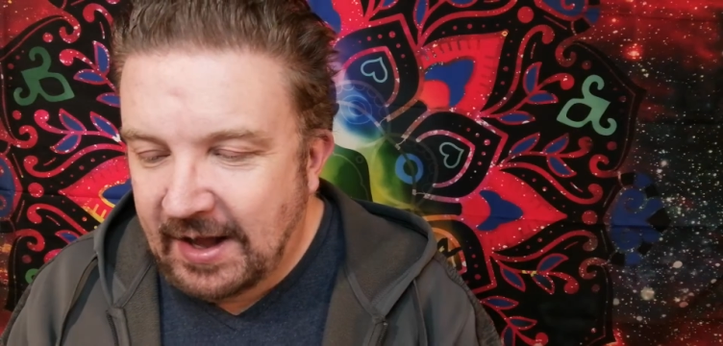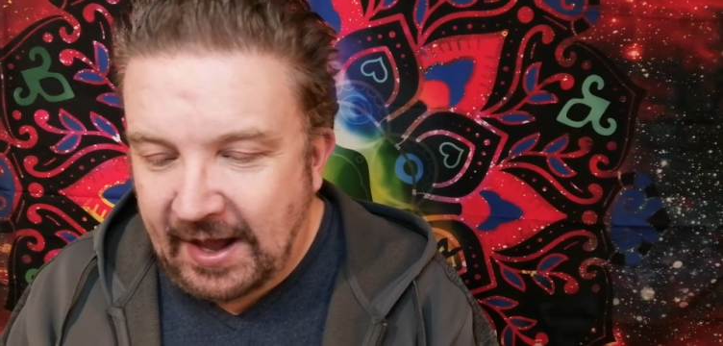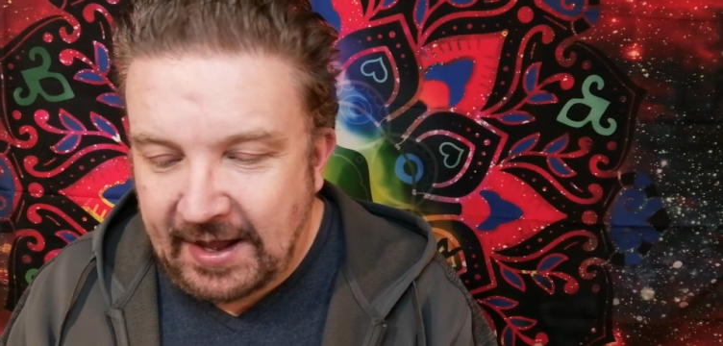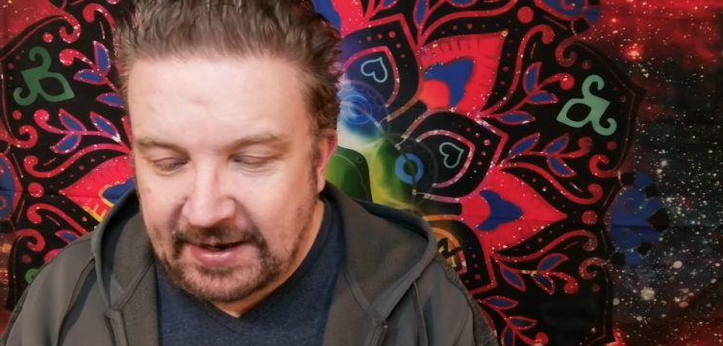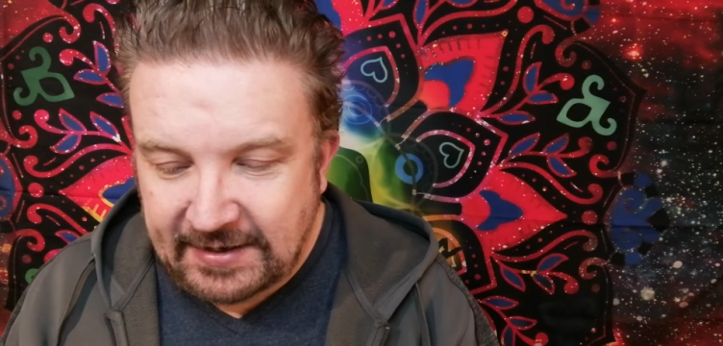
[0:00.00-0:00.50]

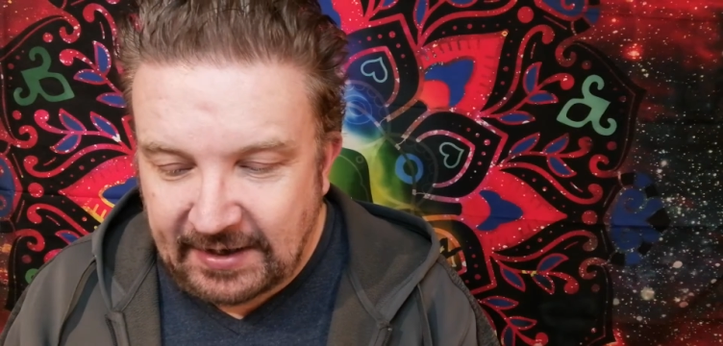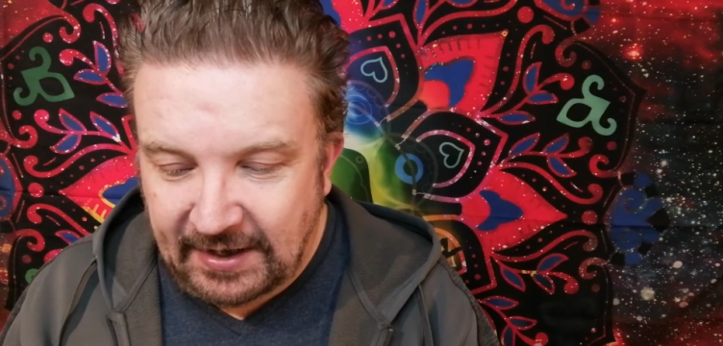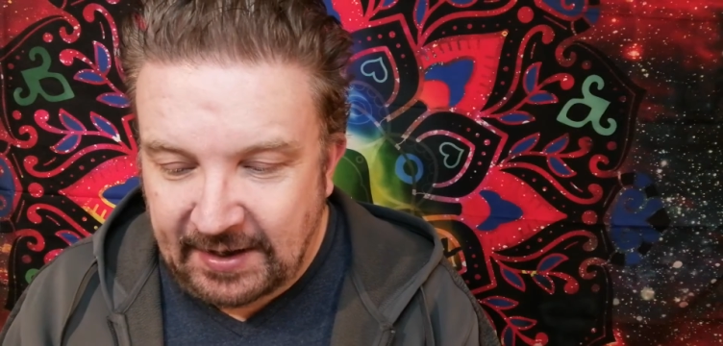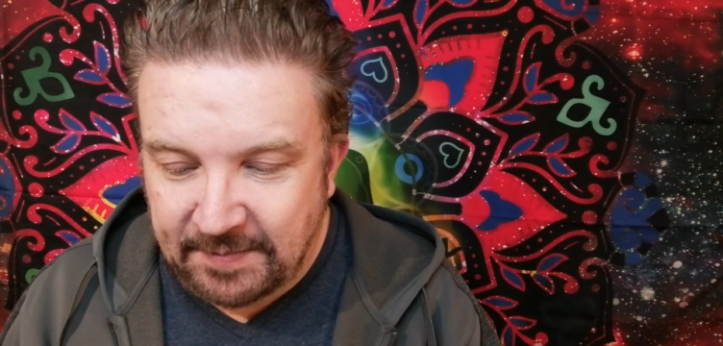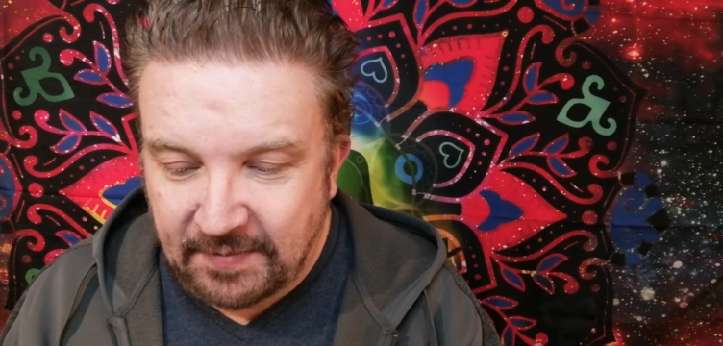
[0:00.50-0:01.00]
and
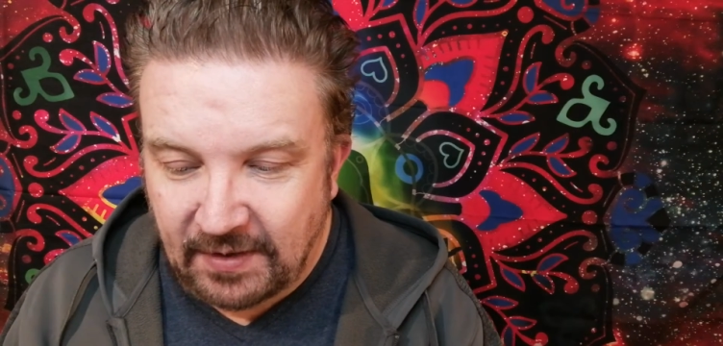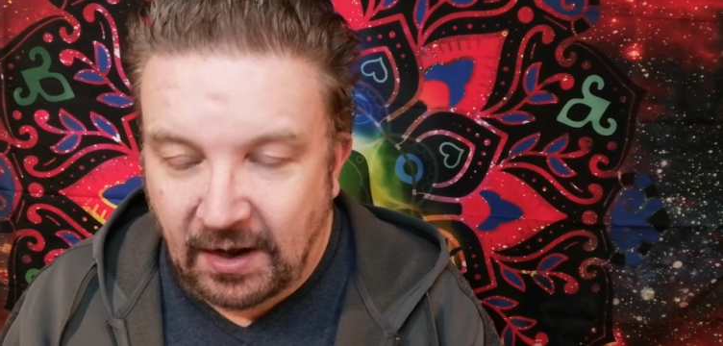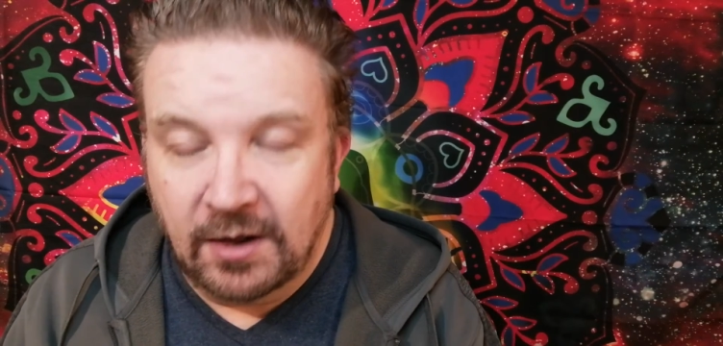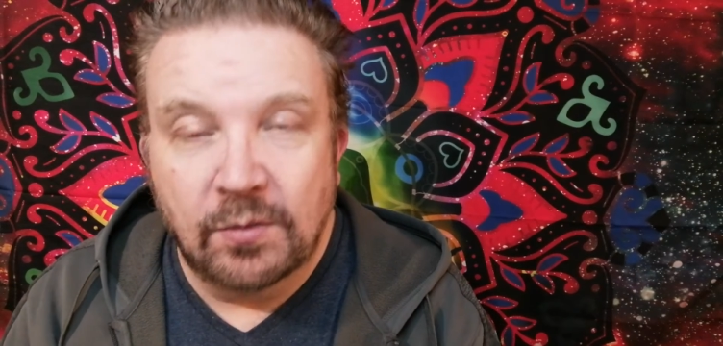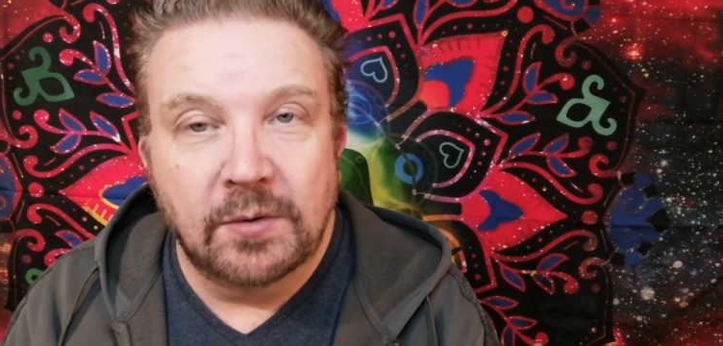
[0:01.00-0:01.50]

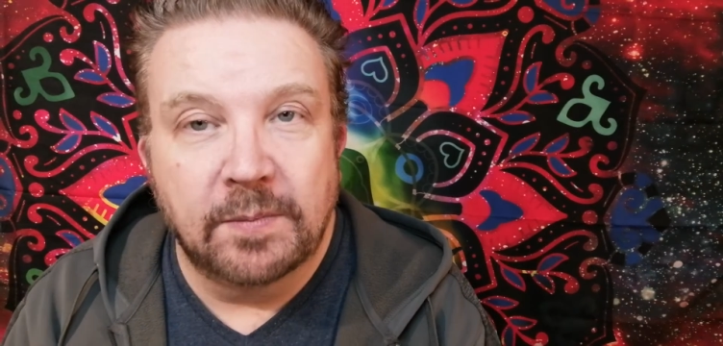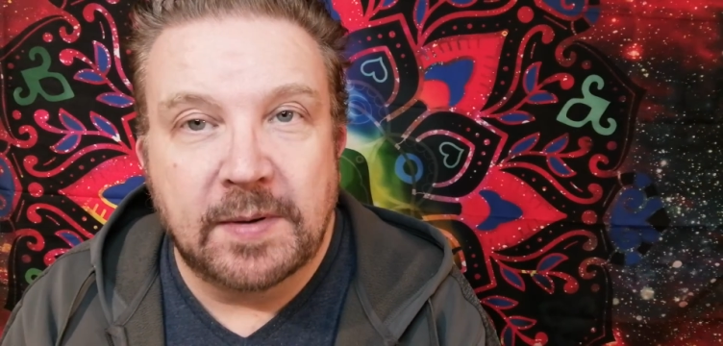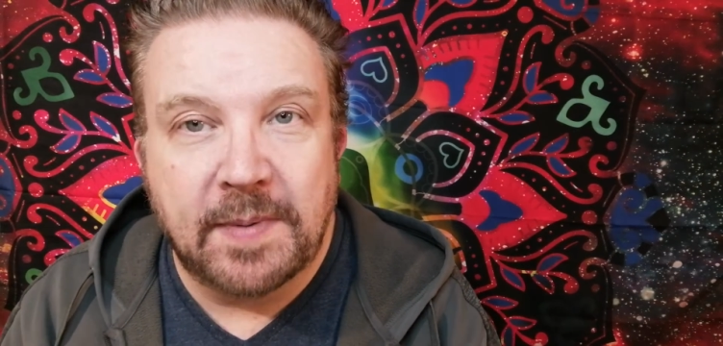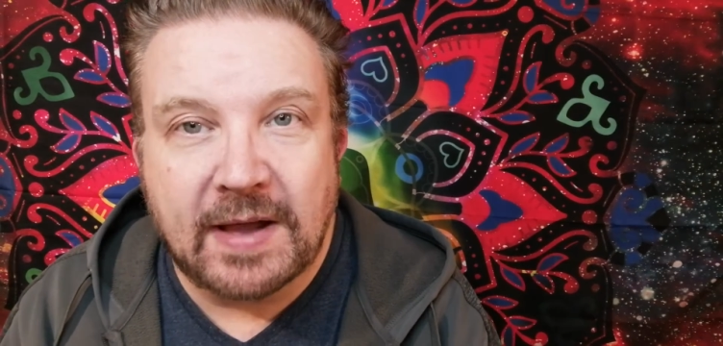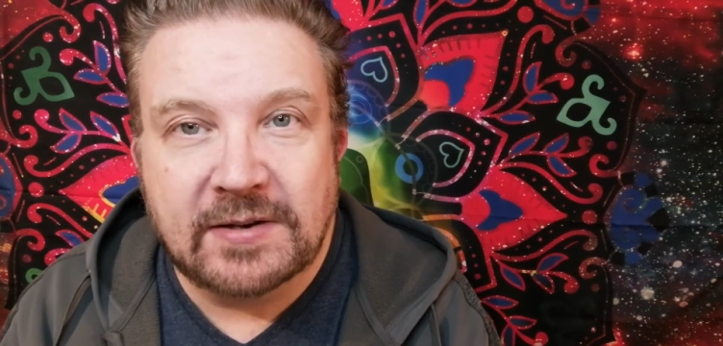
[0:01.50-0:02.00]
I will be
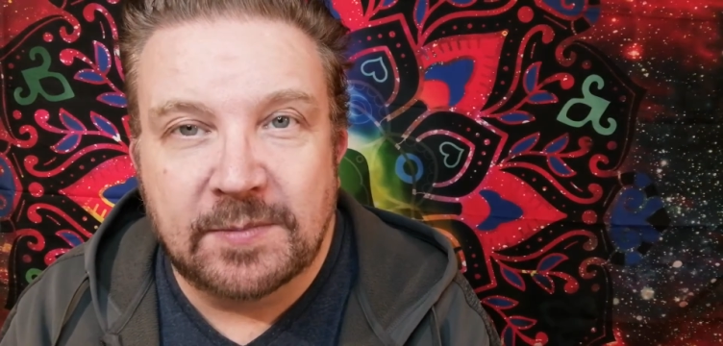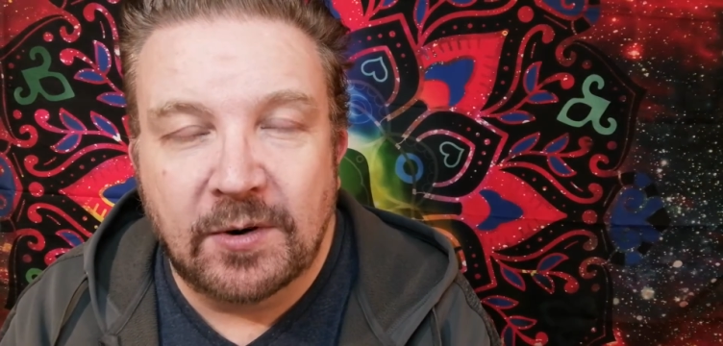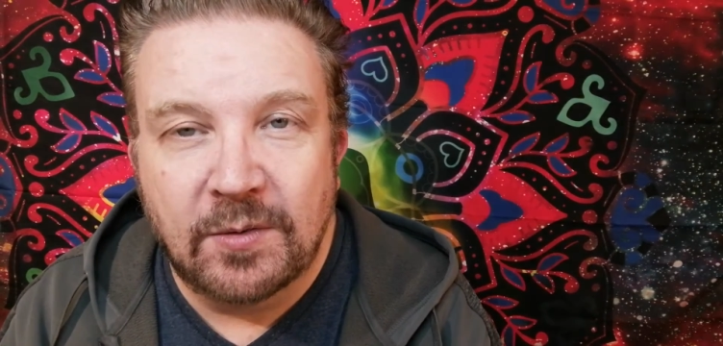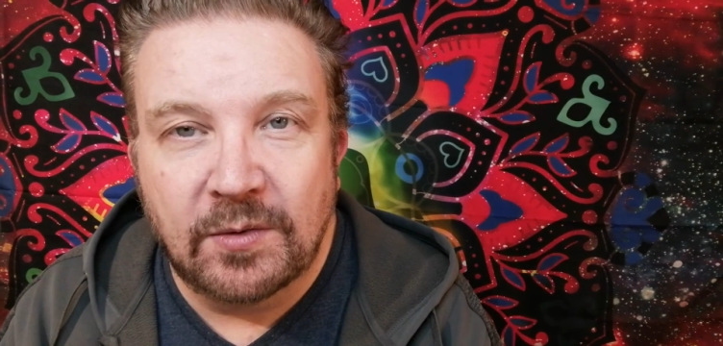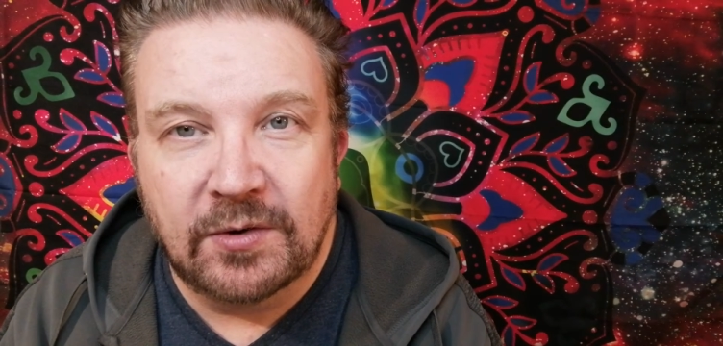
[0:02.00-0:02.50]
back
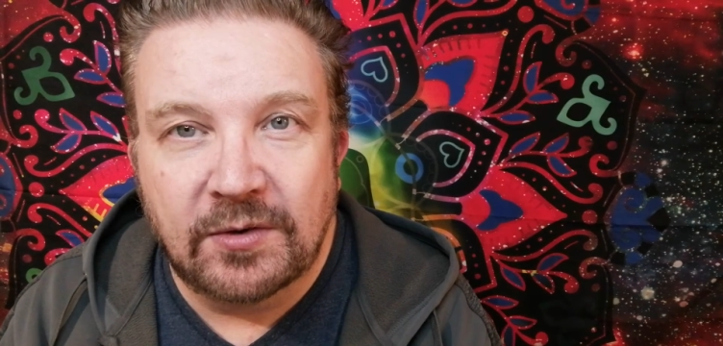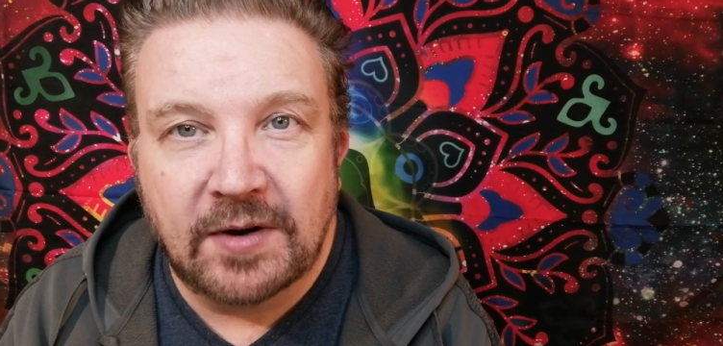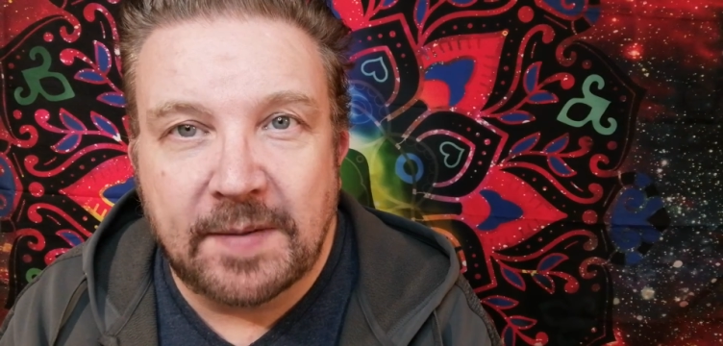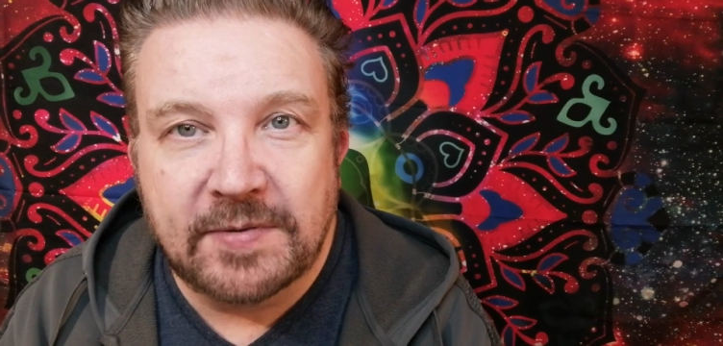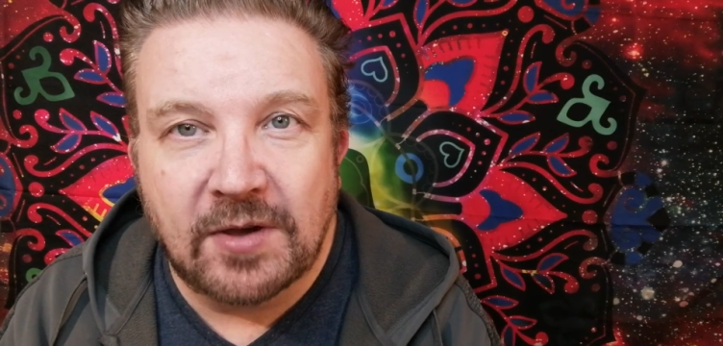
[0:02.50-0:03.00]
tomorrow with
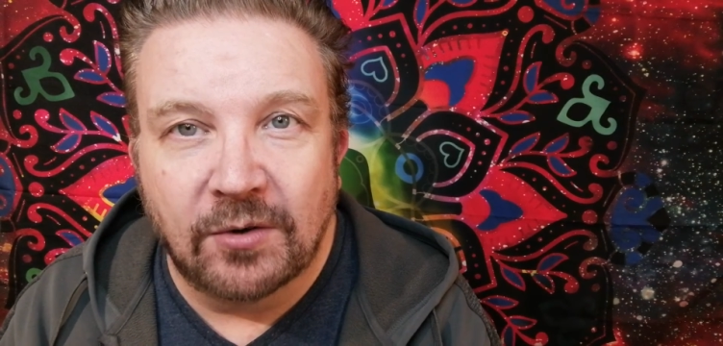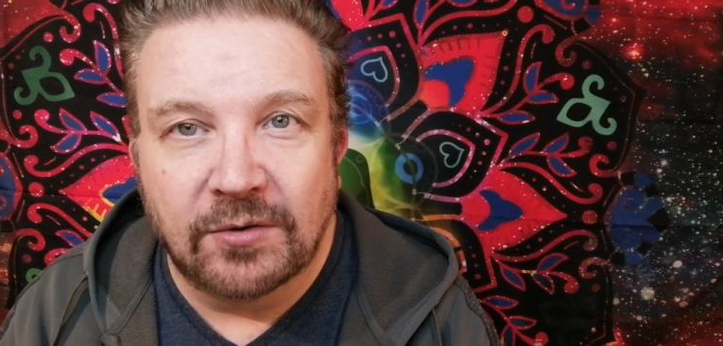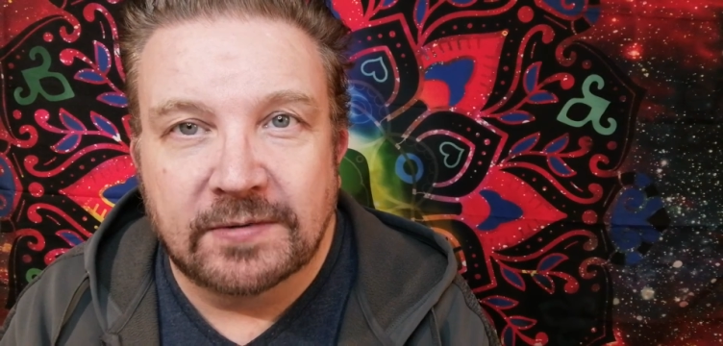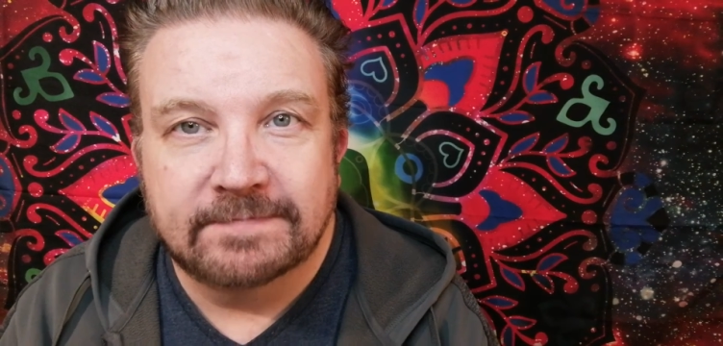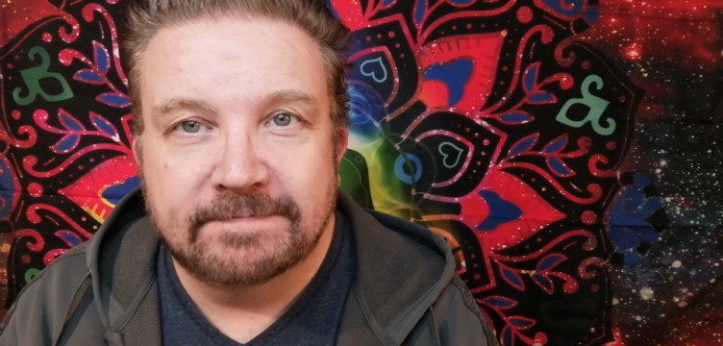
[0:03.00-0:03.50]
another episode.